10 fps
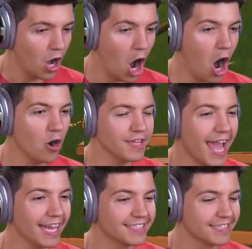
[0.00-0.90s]
Oh,
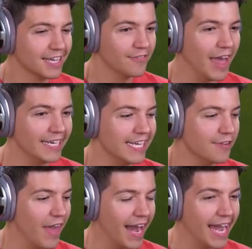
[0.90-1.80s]
yes! I
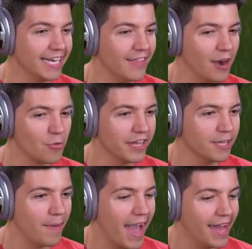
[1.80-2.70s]
needed that. I needed that really
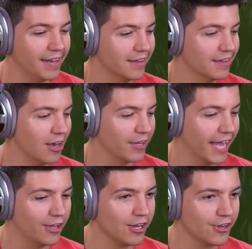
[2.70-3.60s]
bad.
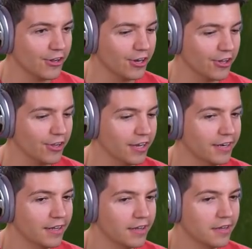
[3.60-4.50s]
Okay, good, good, good, good,
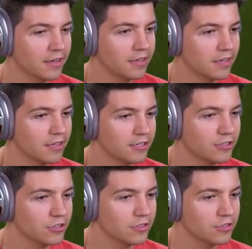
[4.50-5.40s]
good.
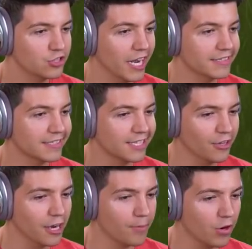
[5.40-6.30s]
Chance is still
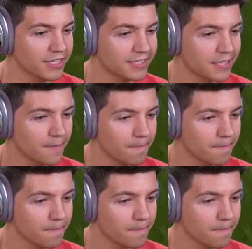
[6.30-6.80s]
here, boys.